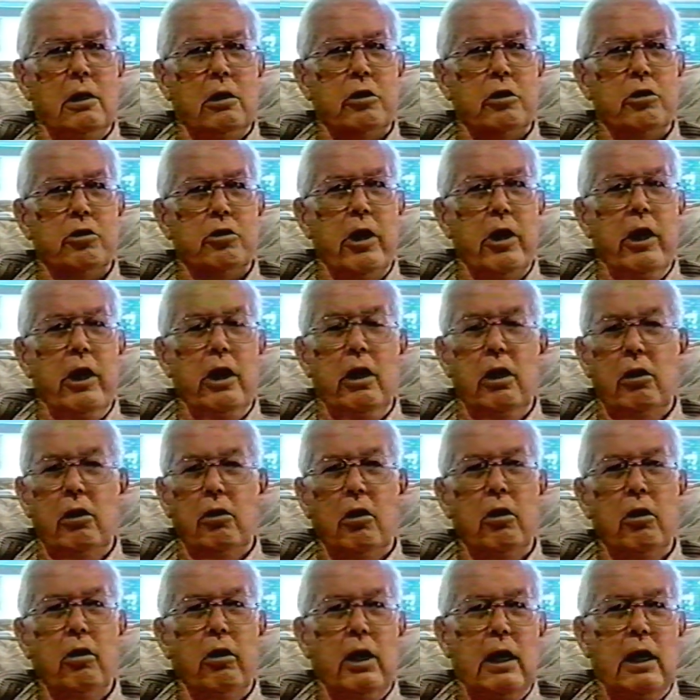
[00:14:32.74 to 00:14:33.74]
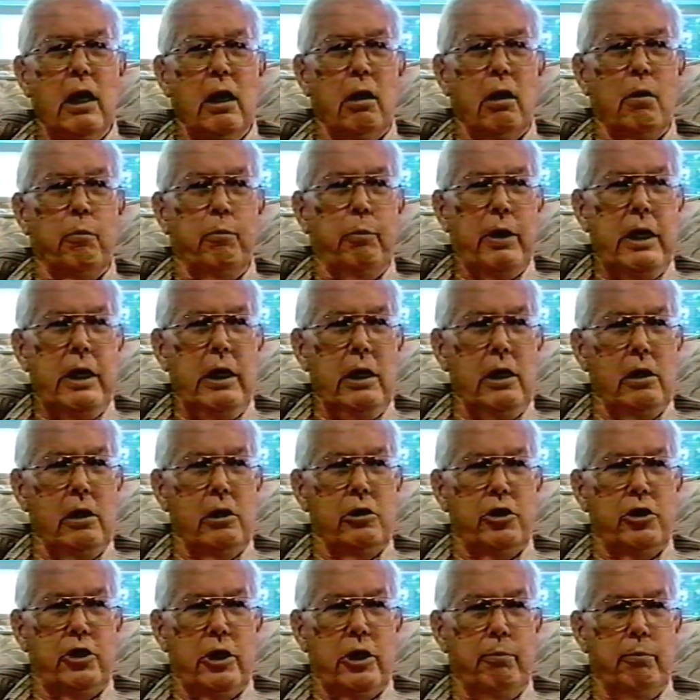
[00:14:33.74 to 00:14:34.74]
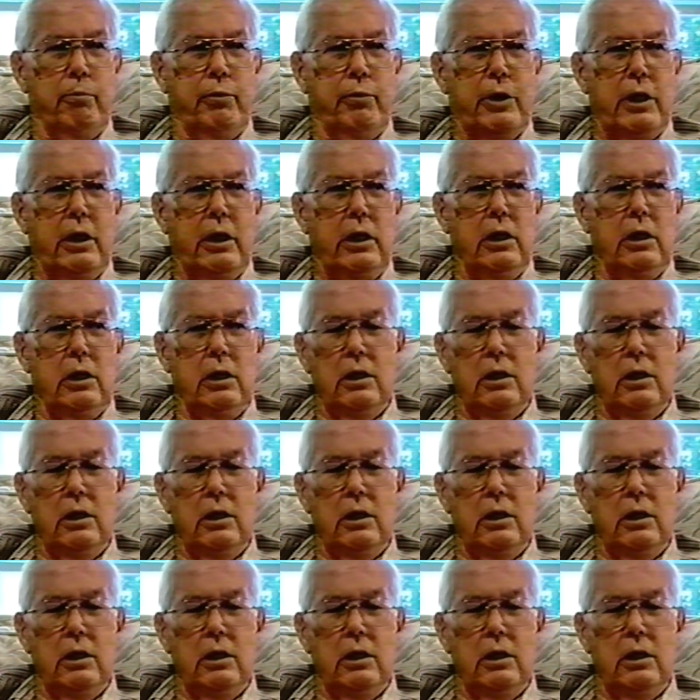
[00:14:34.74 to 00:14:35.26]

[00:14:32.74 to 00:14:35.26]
and learning how to paint and chip paint,